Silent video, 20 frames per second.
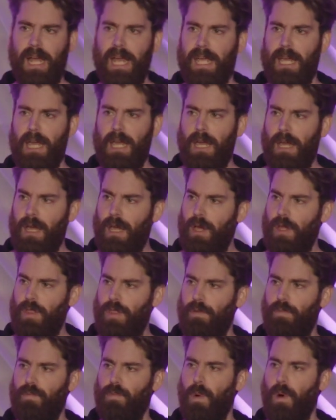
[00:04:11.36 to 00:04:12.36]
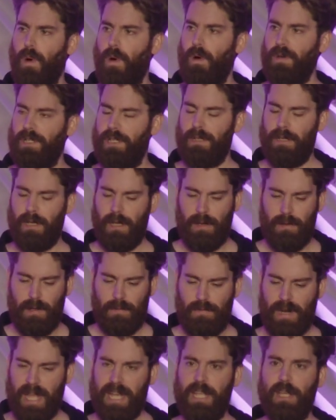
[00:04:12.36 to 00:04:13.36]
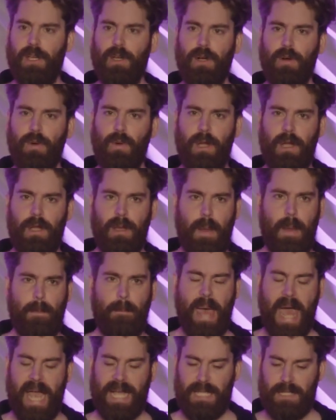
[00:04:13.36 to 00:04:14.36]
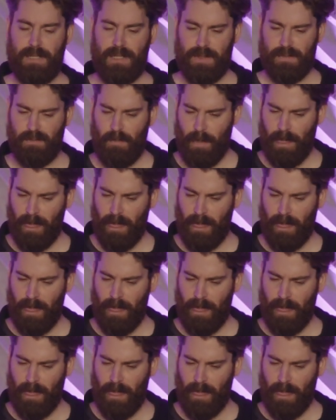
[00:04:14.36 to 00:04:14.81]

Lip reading: like the raw radio packets.